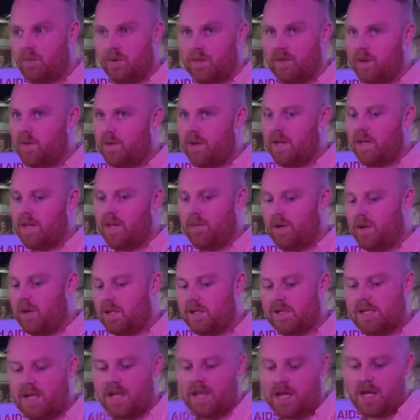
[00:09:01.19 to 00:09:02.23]
with the queer
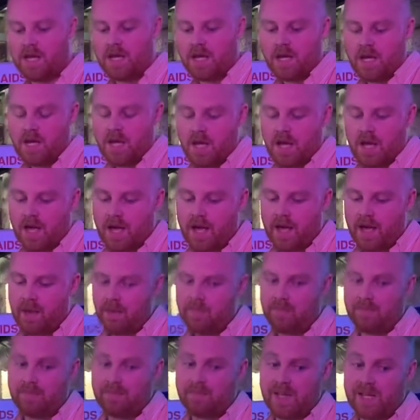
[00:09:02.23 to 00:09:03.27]
community.
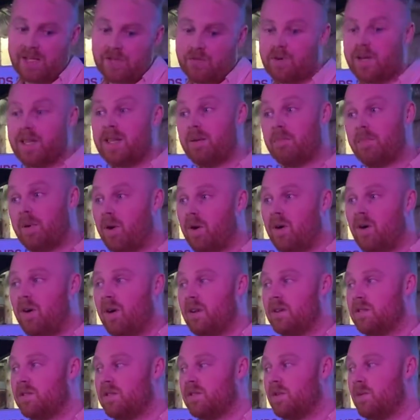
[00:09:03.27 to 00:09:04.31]
It's really
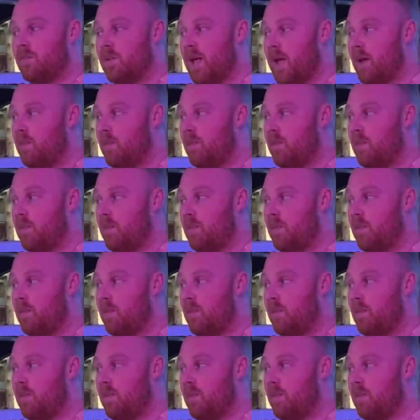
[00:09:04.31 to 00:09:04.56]
important to be